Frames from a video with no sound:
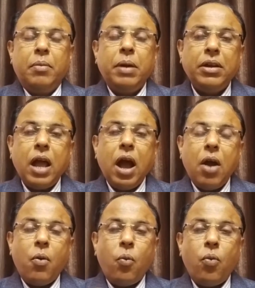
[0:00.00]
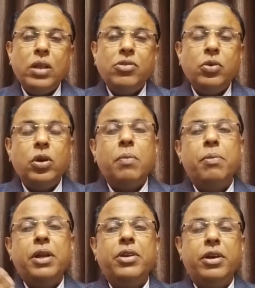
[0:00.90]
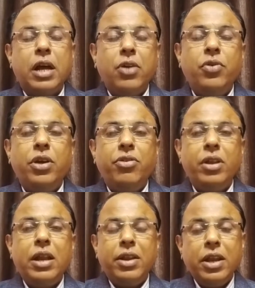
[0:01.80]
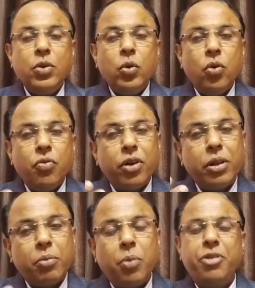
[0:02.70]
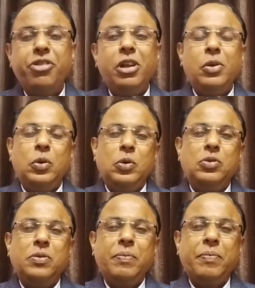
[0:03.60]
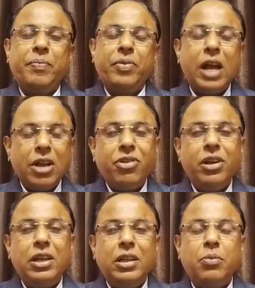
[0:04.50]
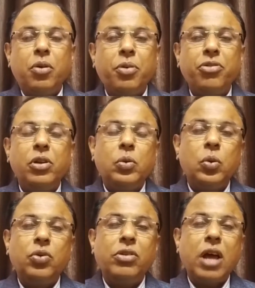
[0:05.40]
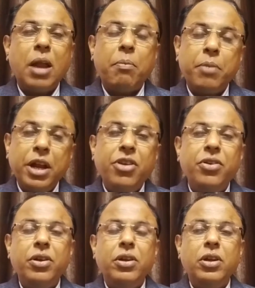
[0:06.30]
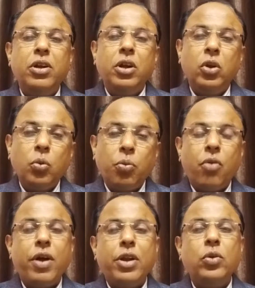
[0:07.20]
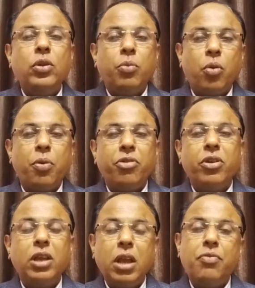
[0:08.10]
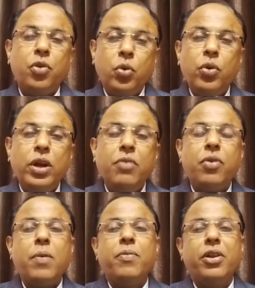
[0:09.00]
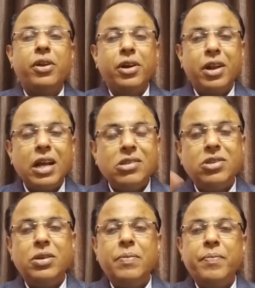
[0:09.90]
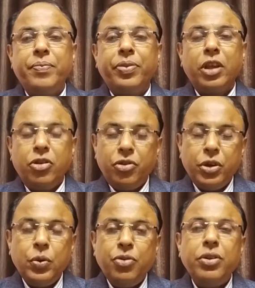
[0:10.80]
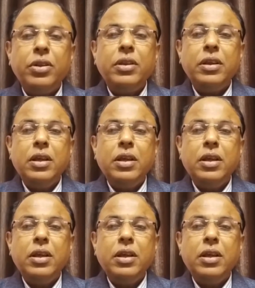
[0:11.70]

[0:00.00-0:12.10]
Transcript: But once you complete the graduation and then you go for the professional course, naturally the professional courses are meant to provide you the profession if you do it from the recognized institution